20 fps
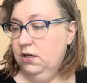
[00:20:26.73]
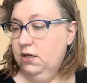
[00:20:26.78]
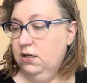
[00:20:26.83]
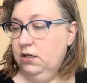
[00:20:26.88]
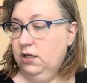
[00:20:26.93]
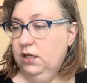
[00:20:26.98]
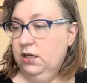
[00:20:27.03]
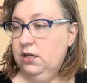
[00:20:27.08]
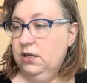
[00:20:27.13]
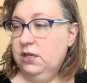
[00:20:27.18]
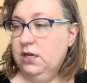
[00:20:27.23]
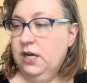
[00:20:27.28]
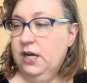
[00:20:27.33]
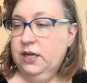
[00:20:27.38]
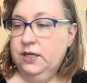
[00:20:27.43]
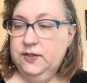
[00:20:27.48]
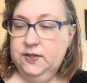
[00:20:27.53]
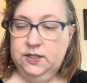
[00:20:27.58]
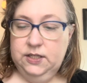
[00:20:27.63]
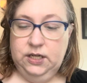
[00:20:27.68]
Okay,
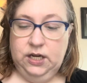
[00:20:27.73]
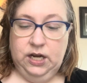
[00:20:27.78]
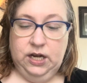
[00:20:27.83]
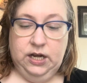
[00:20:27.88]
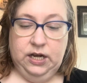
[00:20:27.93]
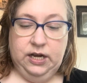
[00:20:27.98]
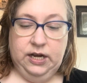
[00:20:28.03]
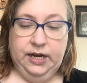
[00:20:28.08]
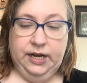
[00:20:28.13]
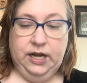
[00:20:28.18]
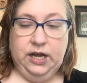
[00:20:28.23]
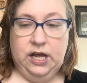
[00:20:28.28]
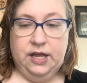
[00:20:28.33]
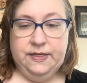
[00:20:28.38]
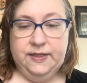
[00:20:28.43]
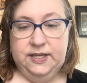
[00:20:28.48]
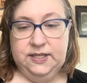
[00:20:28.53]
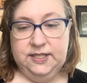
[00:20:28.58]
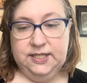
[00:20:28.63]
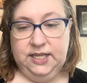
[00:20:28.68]
next, I
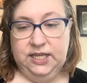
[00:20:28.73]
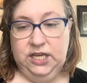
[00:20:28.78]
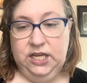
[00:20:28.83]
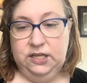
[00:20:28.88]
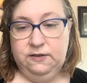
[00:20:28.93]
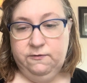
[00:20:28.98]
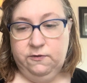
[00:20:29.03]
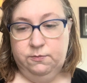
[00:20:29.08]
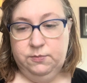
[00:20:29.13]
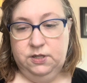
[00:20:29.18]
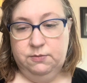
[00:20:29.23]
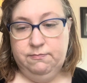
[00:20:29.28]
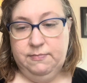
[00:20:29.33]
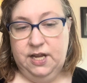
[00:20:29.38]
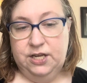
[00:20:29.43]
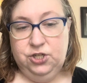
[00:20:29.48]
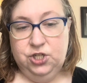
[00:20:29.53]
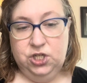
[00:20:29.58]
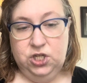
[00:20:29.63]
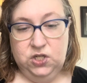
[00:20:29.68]
got this kit from
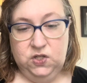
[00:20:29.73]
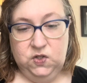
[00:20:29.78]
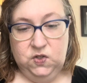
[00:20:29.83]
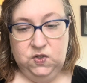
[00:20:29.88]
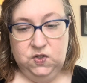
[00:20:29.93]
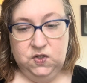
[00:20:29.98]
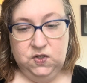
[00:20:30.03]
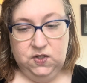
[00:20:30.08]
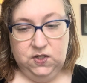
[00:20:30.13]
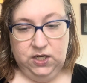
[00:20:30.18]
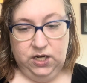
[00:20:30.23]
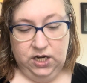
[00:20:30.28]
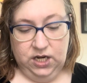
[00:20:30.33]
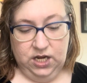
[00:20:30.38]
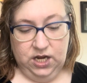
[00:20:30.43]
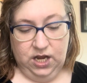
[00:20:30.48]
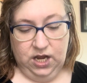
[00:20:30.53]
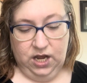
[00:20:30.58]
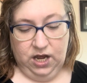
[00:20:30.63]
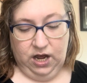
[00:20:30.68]
Dimensions.
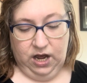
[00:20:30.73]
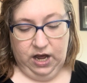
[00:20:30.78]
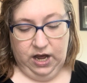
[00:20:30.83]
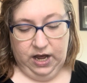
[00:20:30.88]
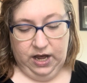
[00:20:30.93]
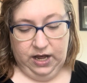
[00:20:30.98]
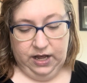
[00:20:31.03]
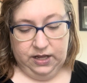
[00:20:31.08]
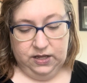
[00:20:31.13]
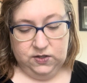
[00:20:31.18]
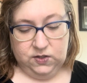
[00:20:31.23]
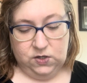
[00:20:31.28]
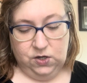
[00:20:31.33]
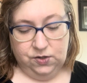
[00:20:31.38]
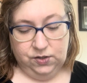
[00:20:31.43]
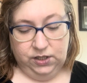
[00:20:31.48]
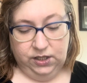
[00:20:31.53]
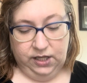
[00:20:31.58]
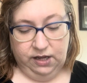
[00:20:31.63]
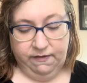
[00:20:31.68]
It's
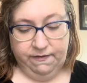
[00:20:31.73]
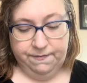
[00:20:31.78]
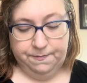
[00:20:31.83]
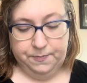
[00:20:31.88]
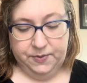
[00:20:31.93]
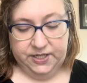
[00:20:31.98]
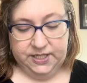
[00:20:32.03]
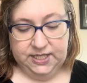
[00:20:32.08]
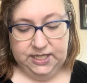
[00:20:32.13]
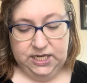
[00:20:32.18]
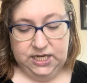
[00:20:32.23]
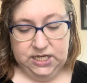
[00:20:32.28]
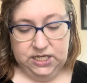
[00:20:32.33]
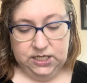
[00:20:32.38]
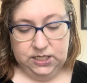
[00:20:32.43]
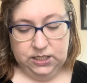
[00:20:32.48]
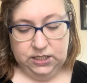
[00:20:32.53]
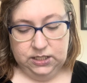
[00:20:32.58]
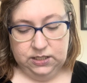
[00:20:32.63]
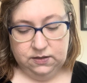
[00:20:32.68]
called Love
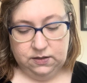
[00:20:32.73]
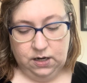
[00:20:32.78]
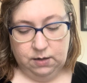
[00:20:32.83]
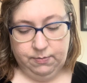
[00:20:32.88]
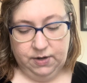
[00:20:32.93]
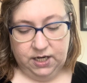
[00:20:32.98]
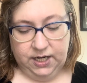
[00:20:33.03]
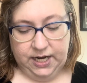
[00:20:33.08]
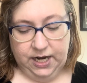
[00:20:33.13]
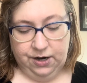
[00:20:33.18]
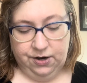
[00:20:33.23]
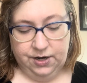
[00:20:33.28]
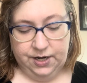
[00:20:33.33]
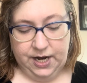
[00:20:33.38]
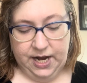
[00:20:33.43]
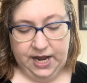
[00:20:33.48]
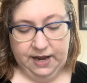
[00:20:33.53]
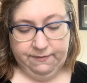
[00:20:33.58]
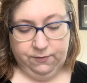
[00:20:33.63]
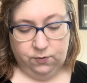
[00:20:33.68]
Petite, designed by Karen
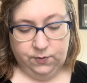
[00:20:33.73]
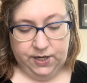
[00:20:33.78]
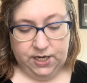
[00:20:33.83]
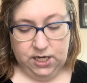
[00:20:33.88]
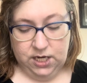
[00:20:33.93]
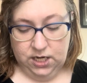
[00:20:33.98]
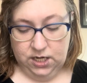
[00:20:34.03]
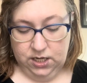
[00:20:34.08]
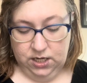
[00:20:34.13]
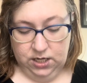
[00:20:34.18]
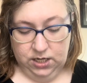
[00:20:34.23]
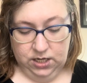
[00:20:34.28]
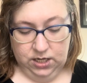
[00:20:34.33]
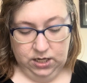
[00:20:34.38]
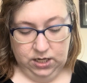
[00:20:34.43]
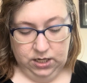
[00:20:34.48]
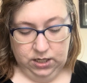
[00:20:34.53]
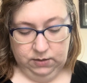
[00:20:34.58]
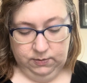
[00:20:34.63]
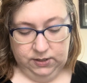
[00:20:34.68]
Avery.
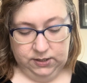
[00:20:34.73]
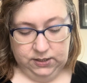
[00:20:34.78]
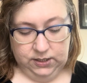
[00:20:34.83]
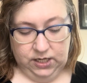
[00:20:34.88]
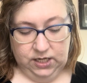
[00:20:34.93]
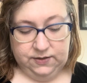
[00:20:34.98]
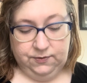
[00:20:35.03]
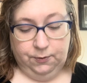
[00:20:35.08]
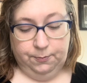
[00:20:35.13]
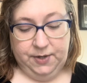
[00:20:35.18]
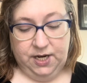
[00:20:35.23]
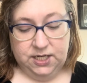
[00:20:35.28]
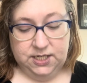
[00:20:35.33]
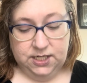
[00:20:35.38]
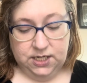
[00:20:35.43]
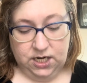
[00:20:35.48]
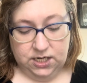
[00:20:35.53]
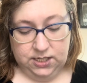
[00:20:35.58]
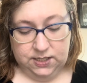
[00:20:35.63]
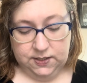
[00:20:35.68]
Let me see, it's from
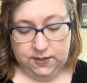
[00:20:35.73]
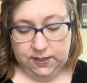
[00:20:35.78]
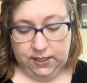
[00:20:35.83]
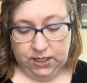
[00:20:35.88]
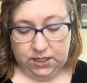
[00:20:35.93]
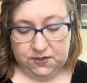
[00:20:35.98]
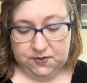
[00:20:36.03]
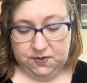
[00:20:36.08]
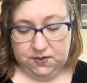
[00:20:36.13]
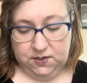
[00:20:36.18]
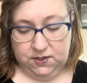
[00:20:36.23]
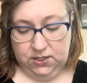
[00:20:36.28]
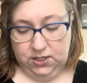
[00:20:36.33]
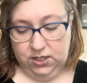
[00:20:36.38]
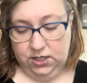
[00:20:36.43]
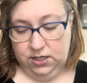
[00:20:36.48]
1996.